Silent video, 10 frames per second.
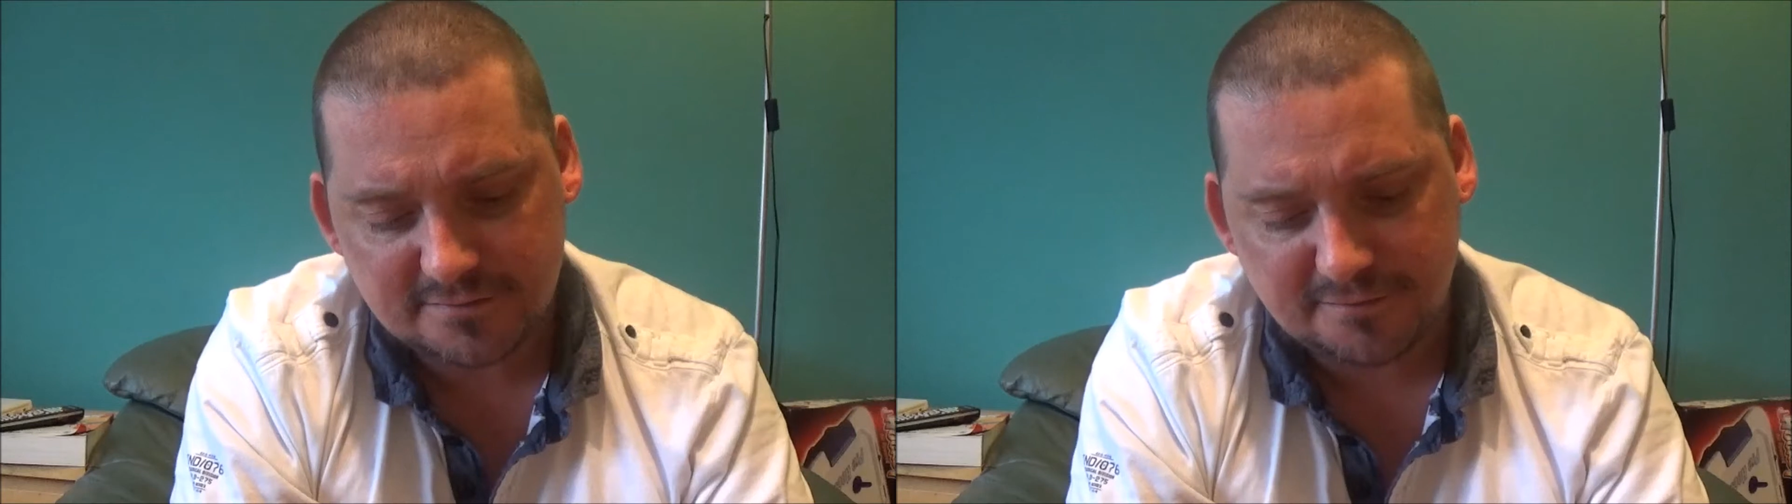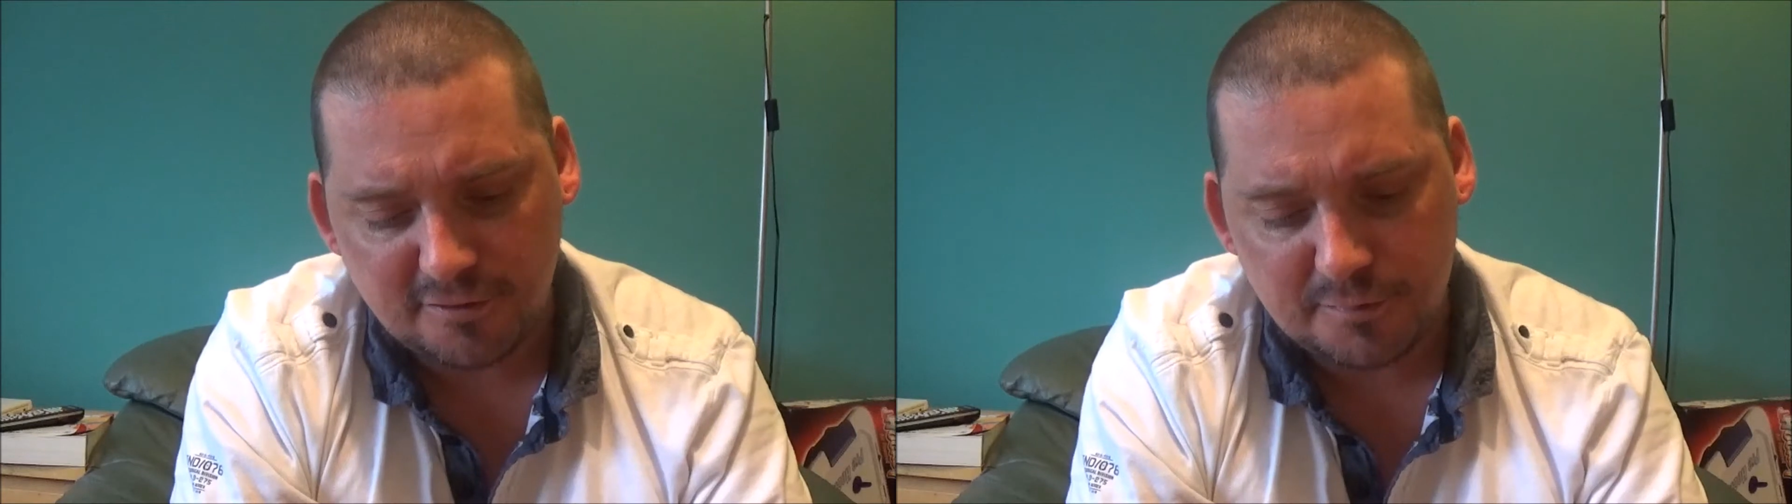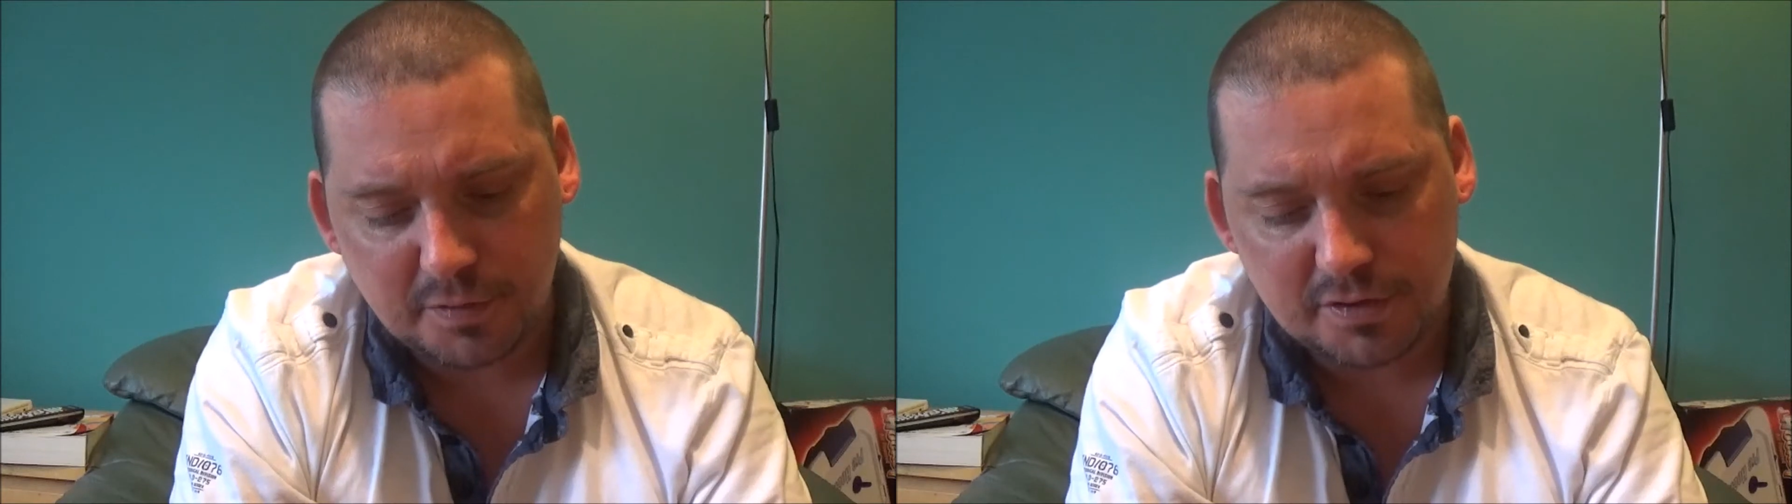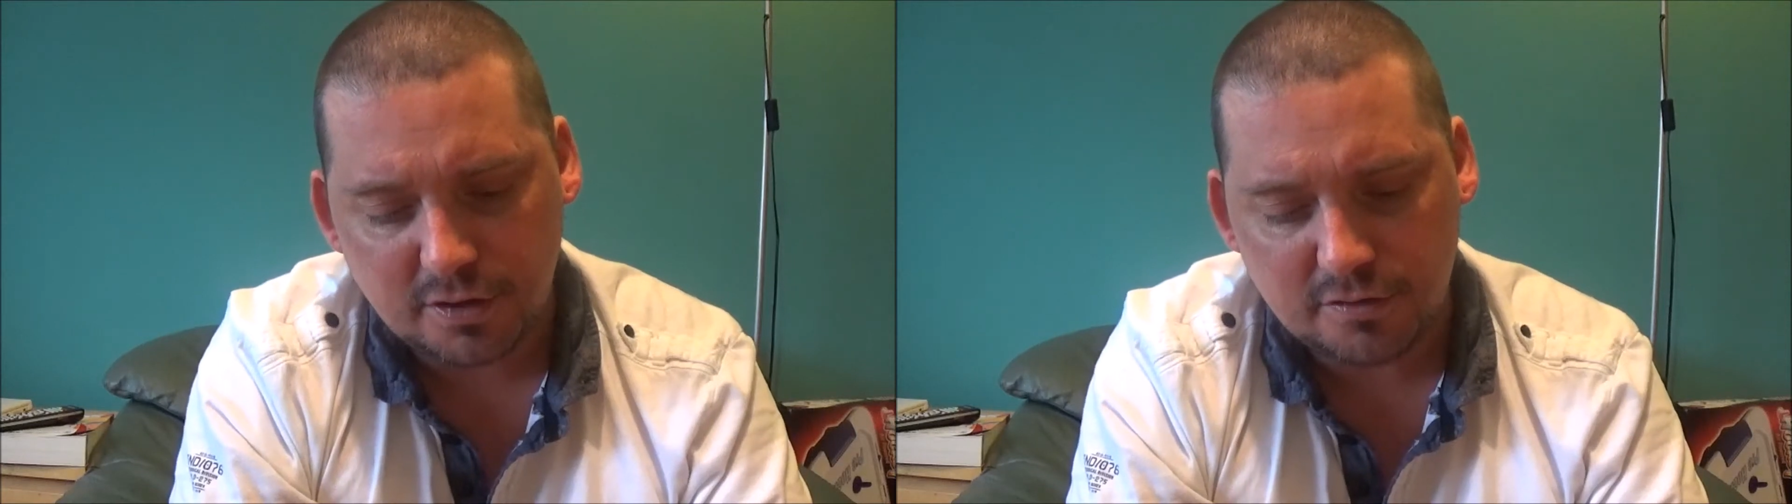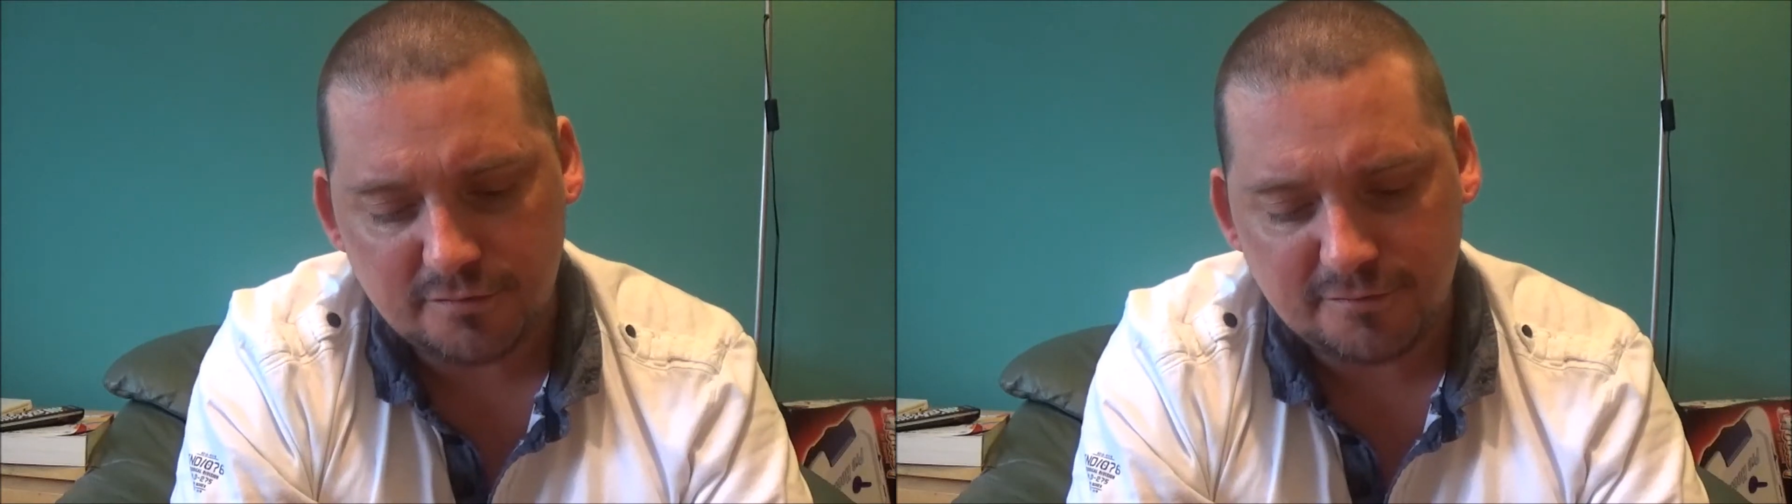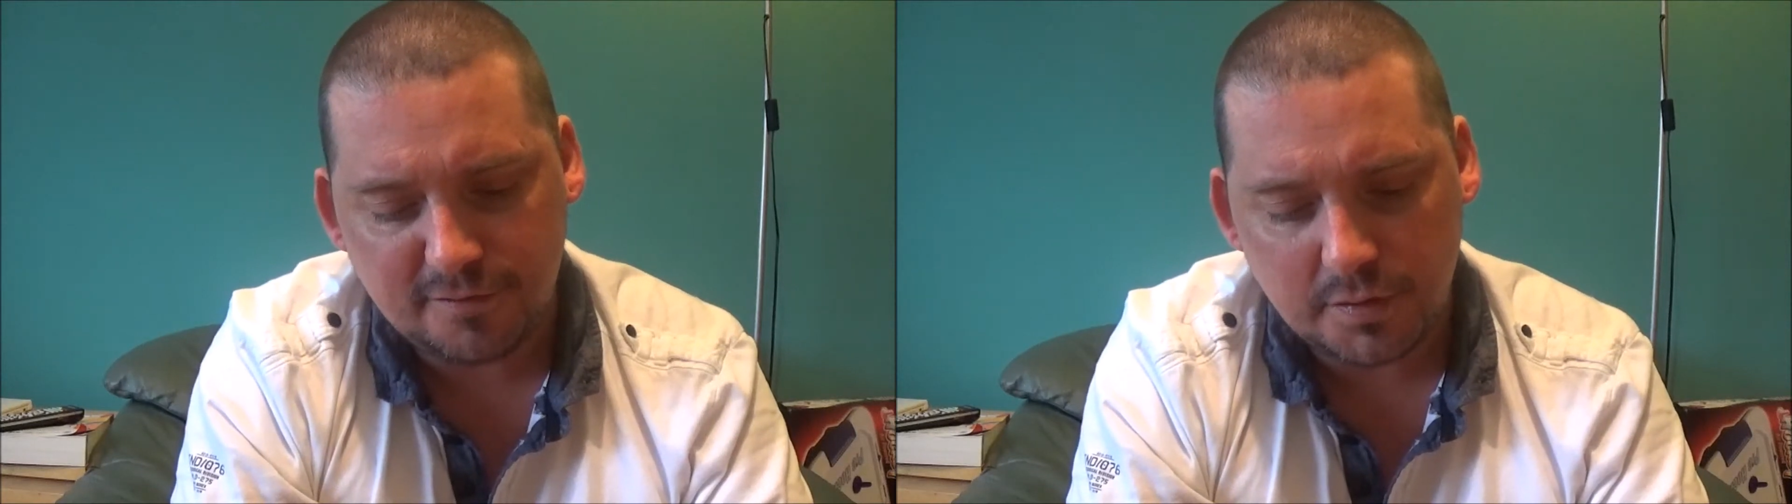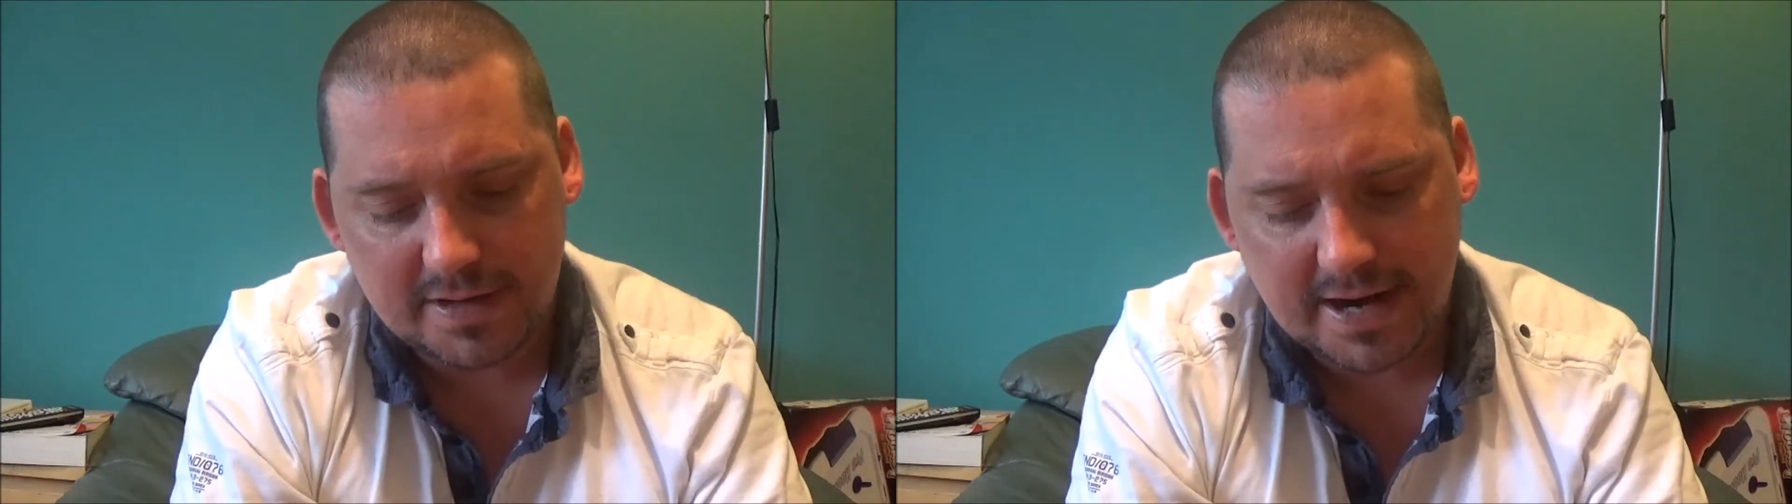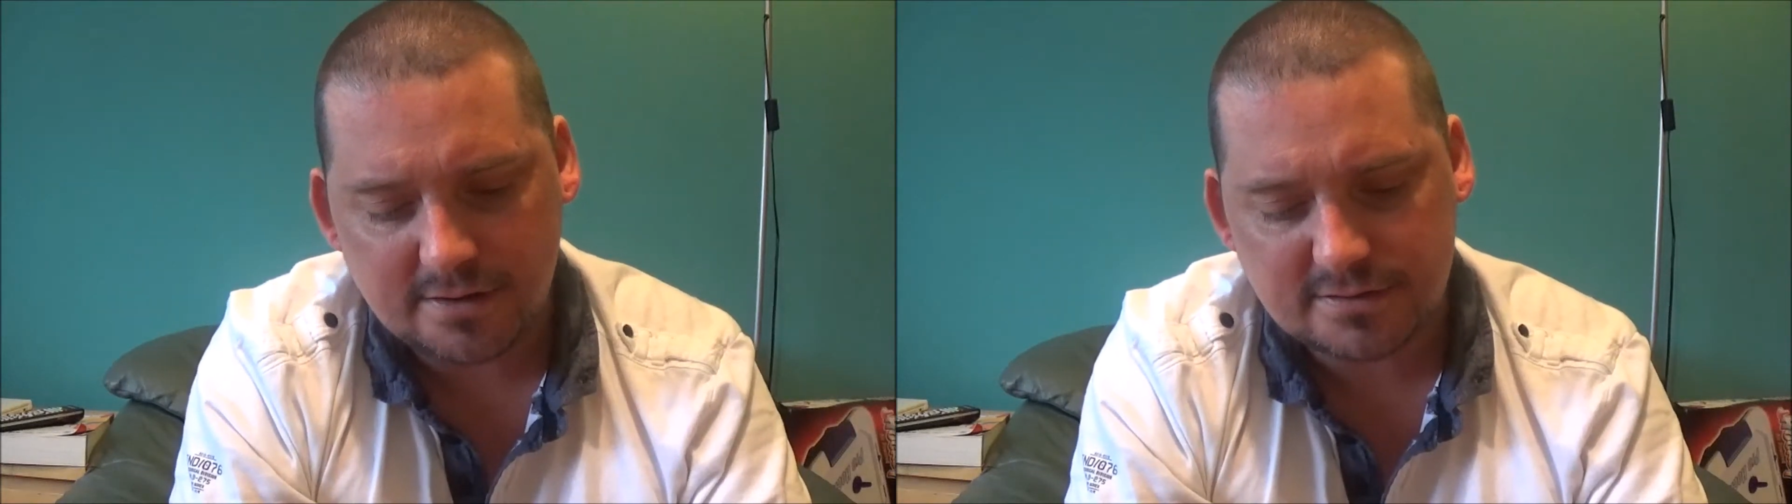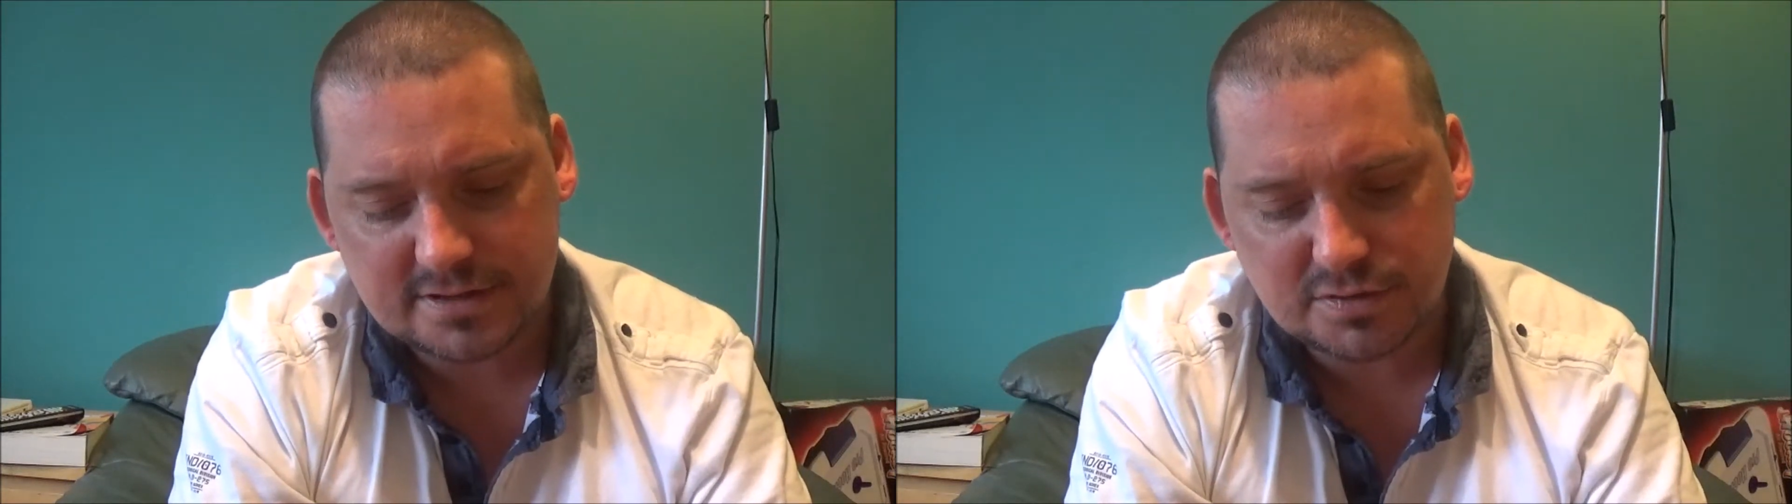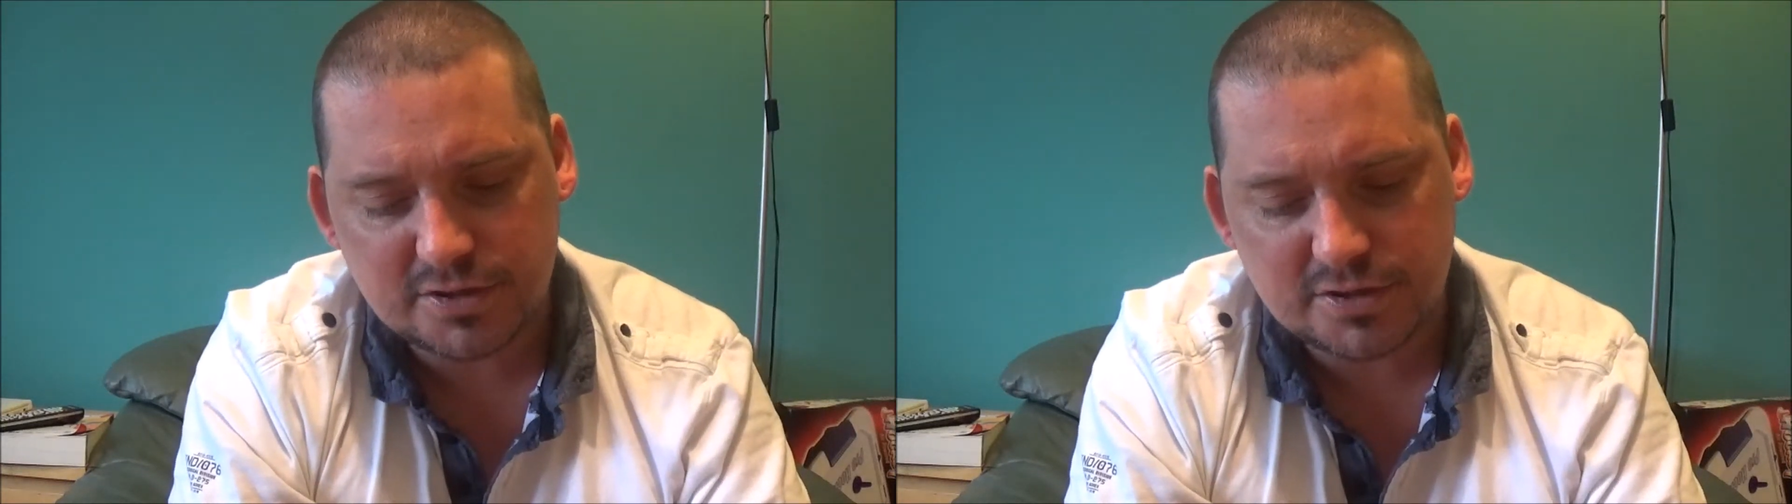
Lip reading: 5.0 fluid ounces,